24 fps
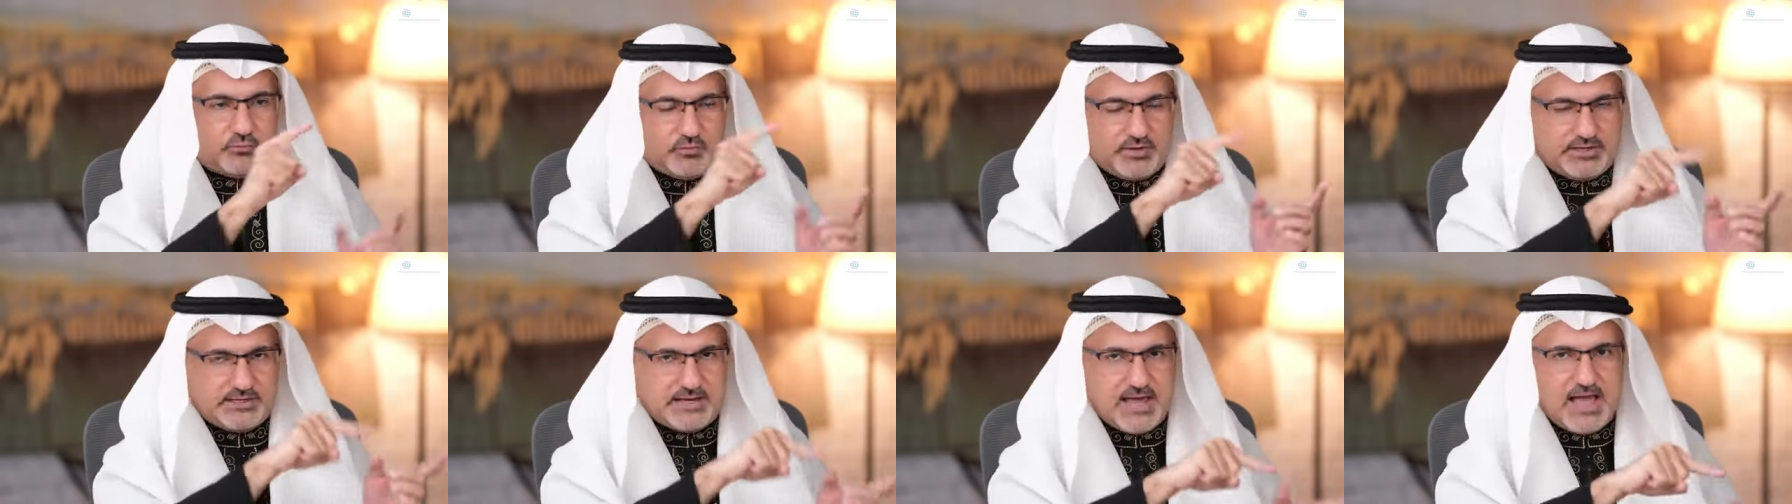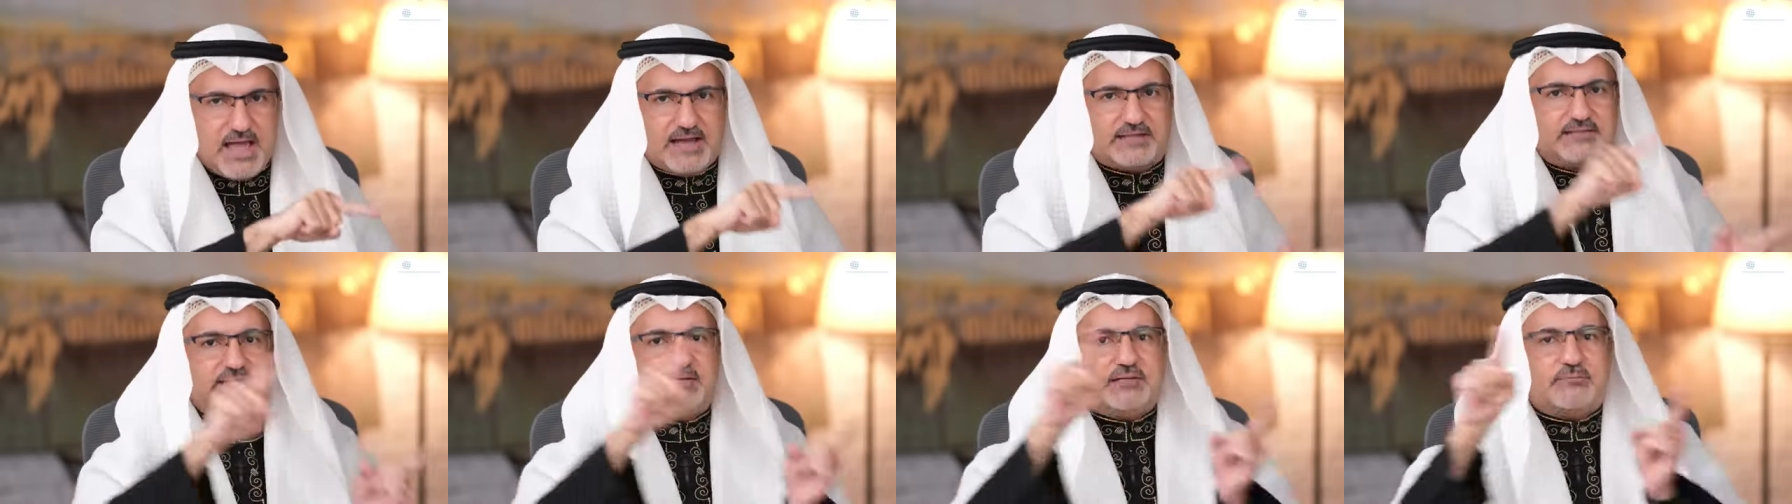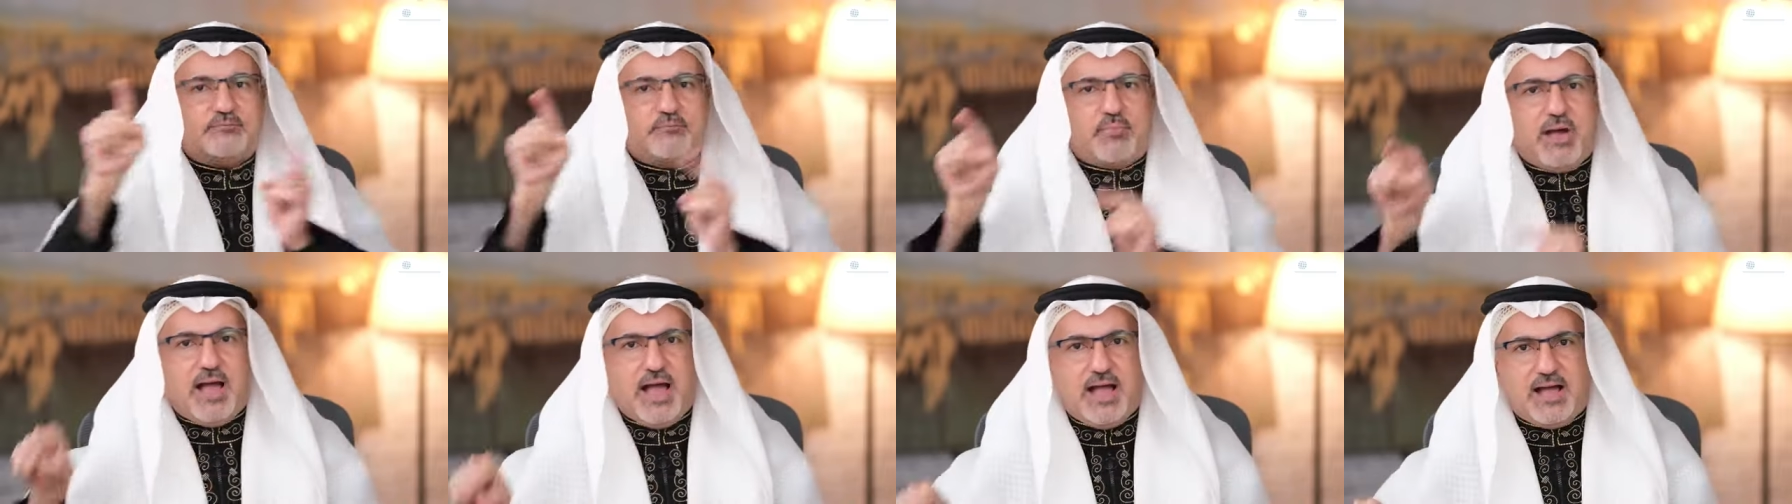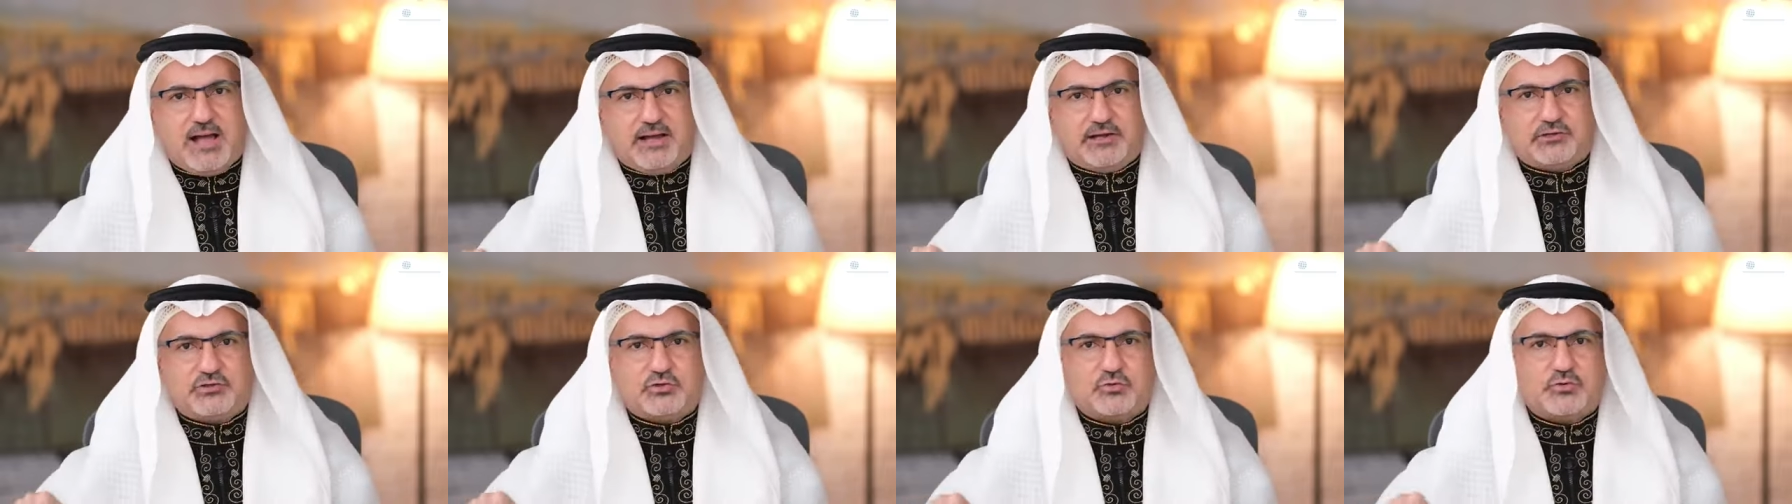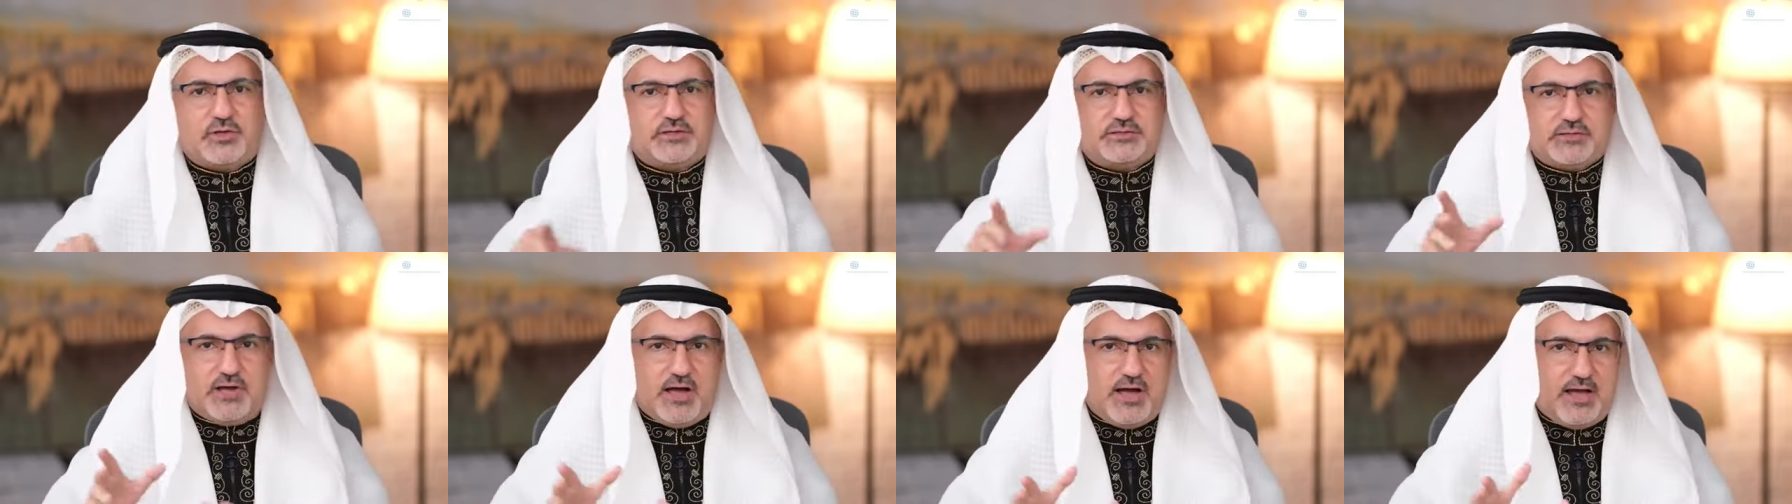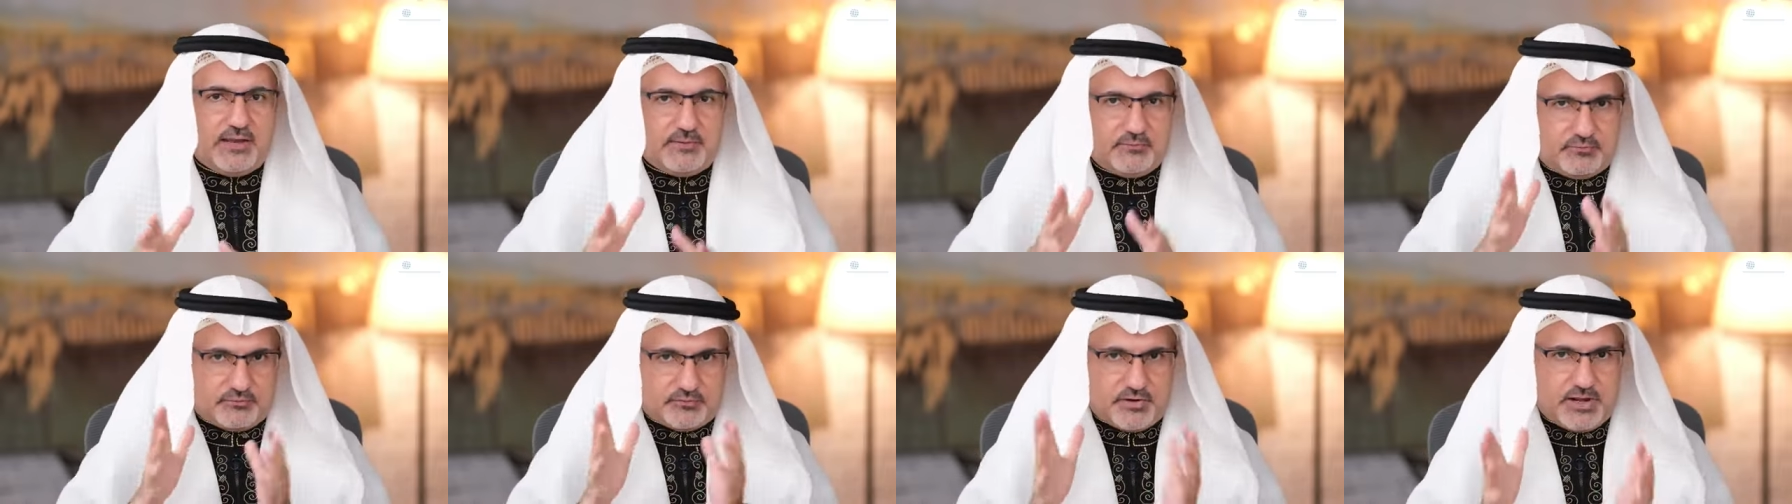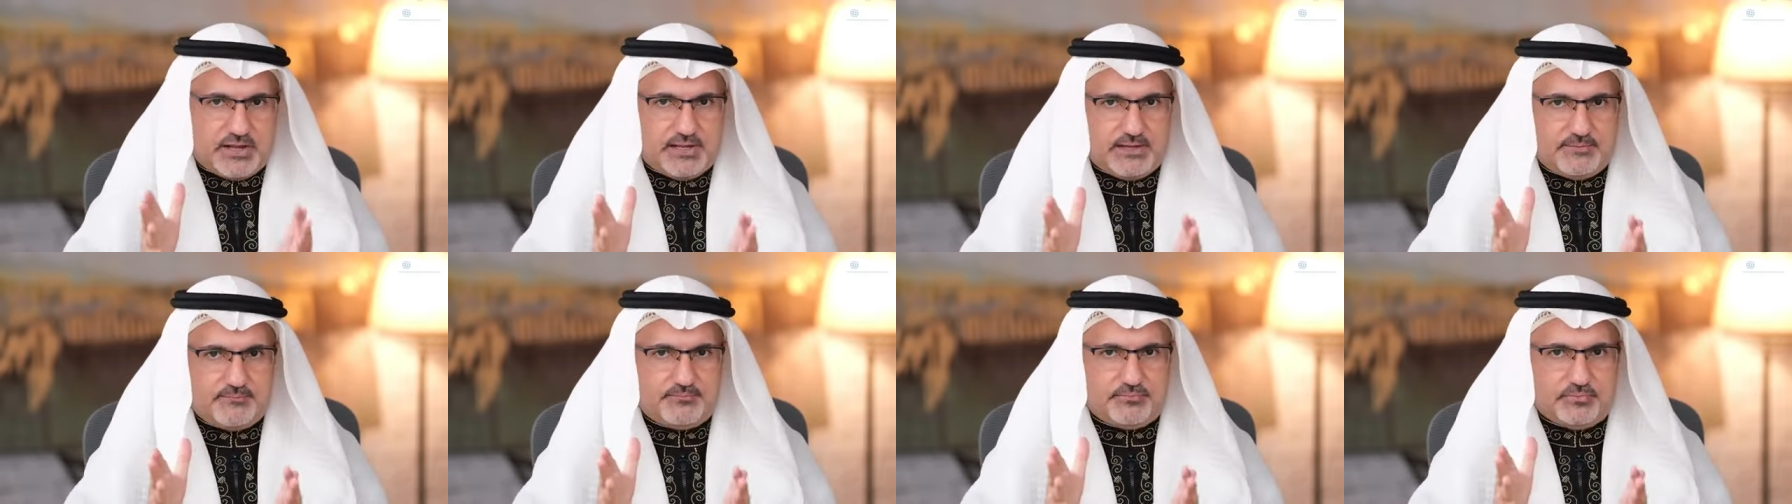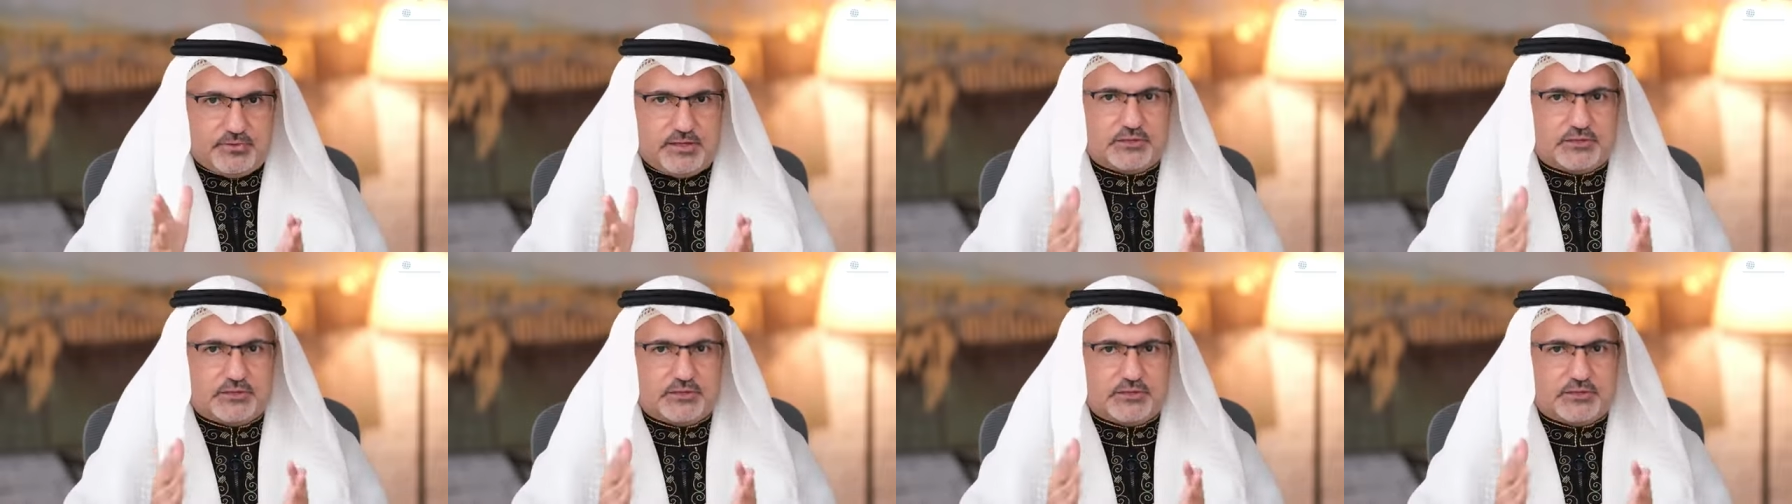Redacted back to the time frame